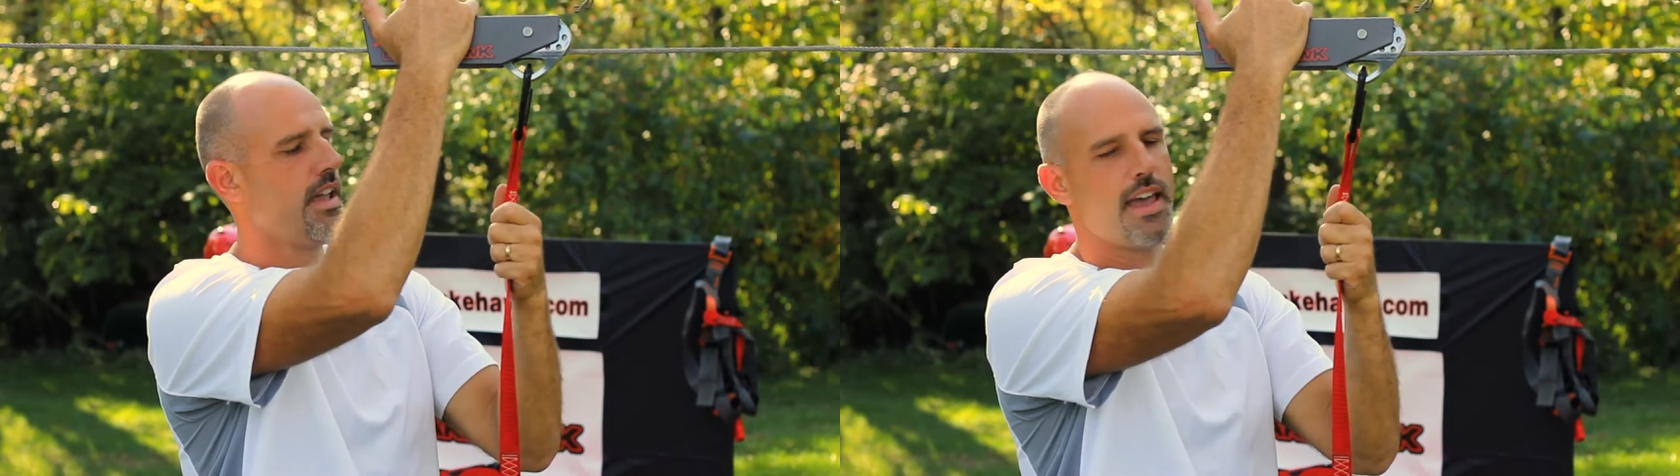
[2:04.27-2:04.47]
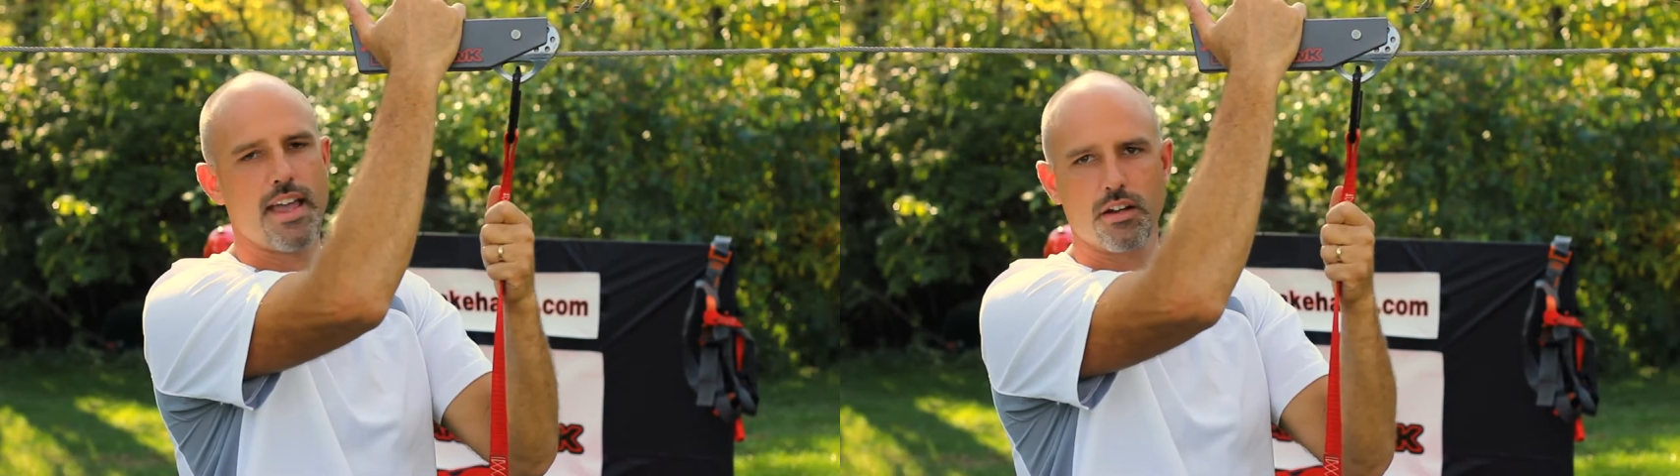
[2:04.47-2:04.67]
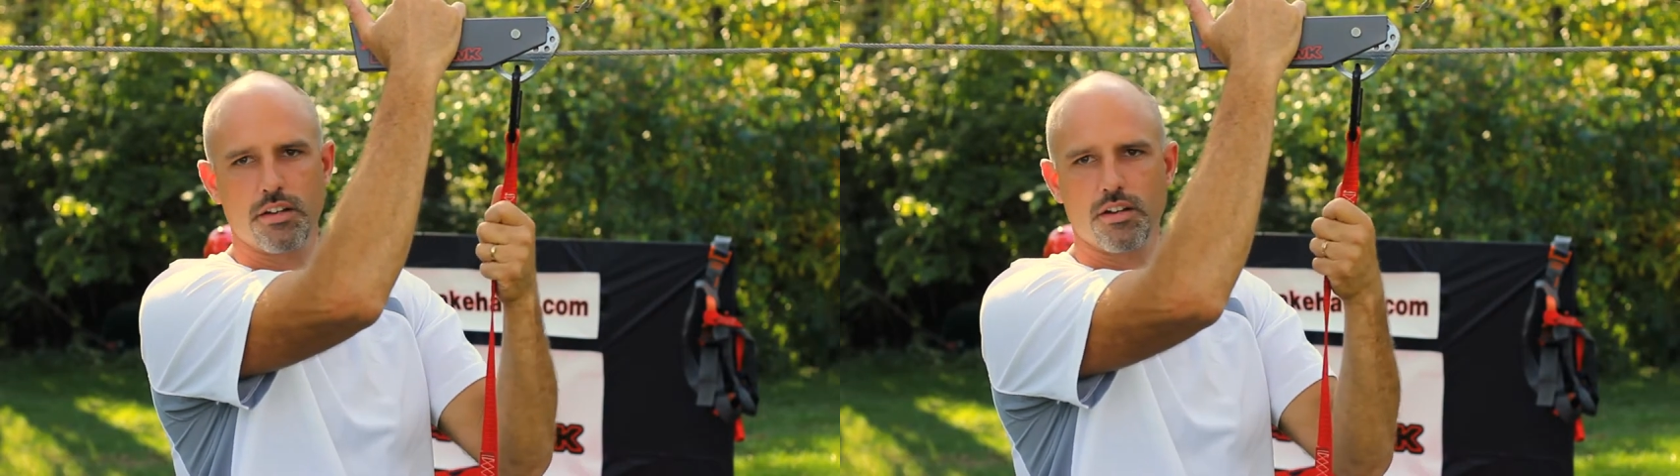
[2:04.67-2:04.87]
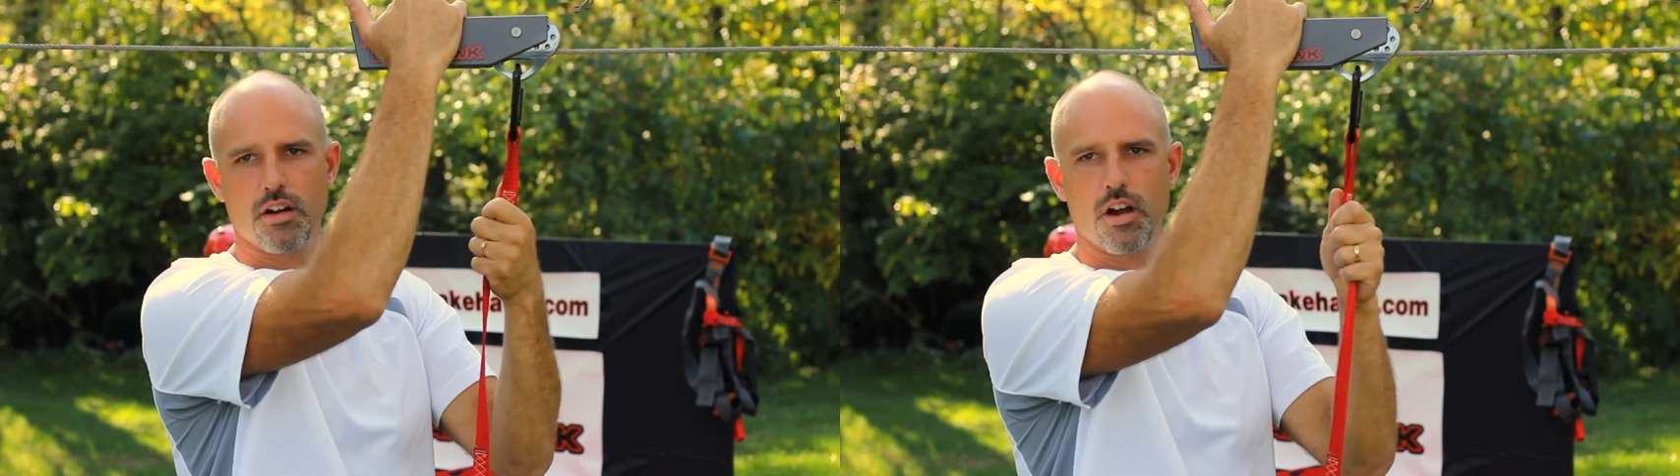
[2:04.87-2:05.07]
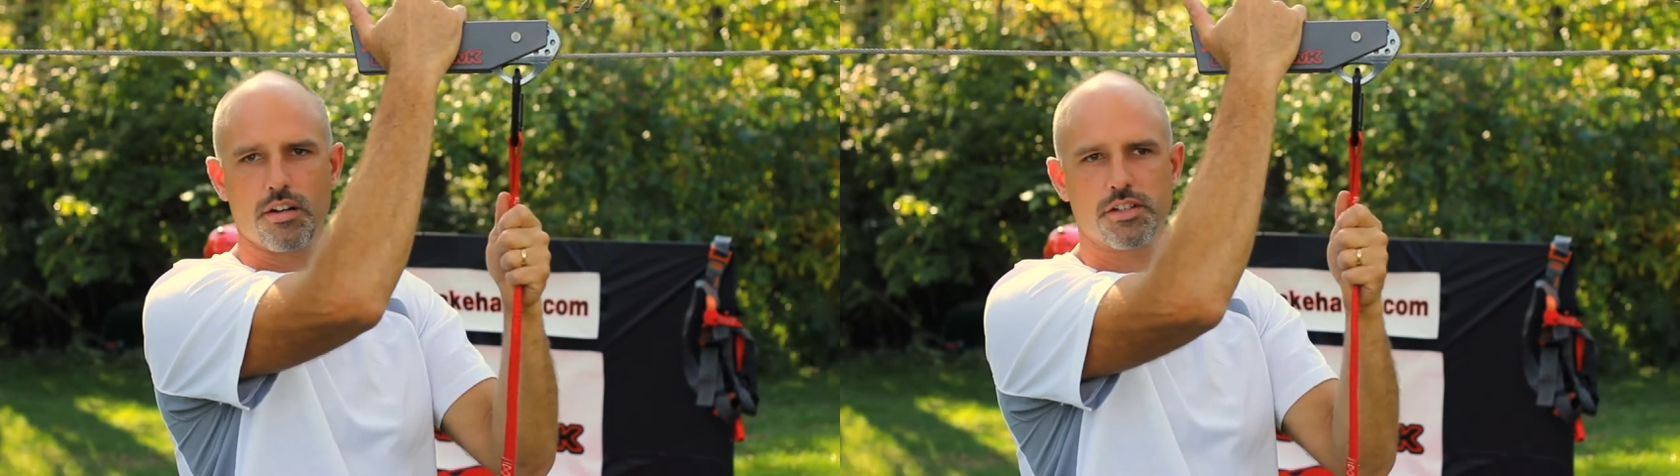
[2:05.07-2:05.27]
hang on to
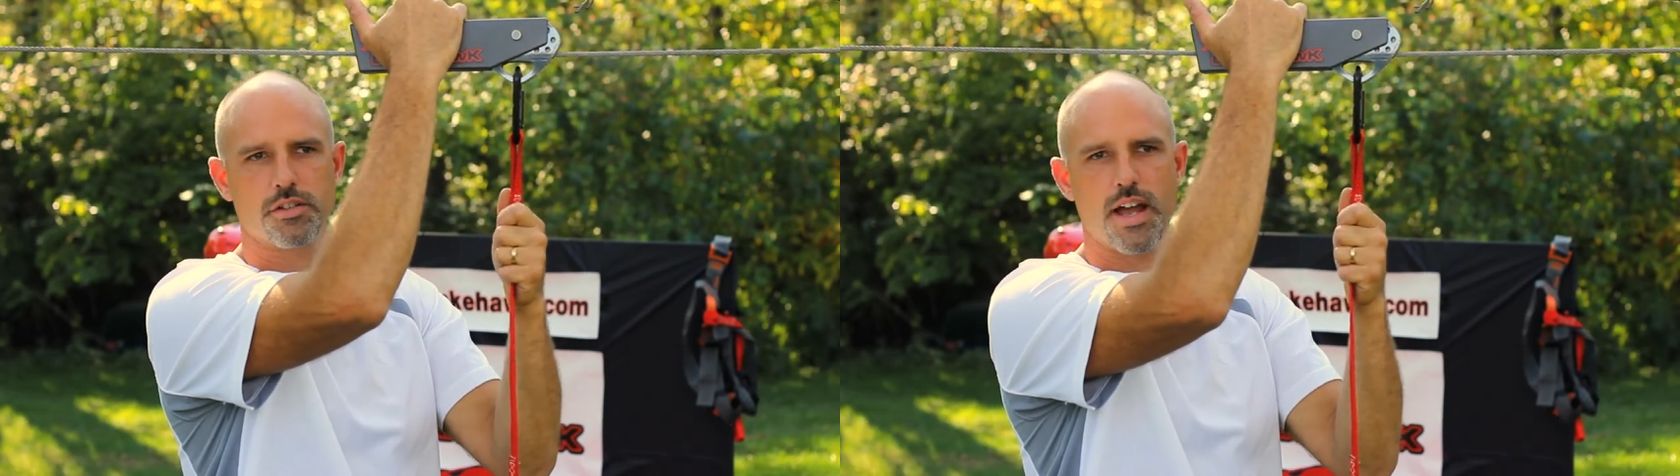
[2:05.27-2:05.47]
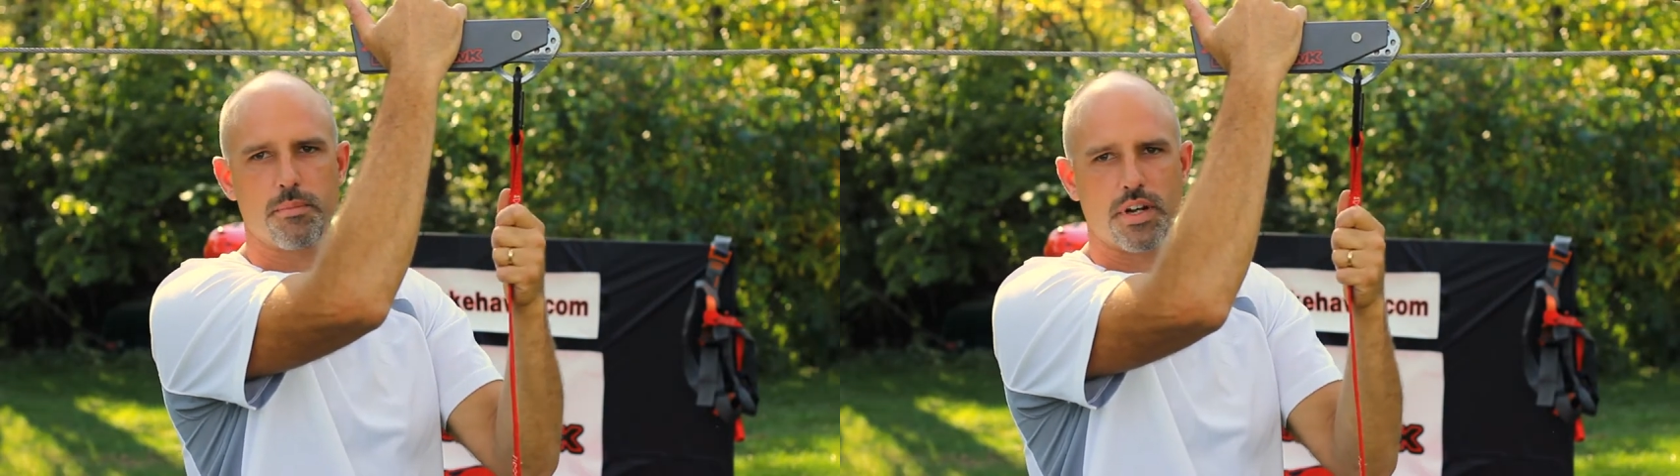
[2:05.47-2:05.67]
your harness strap,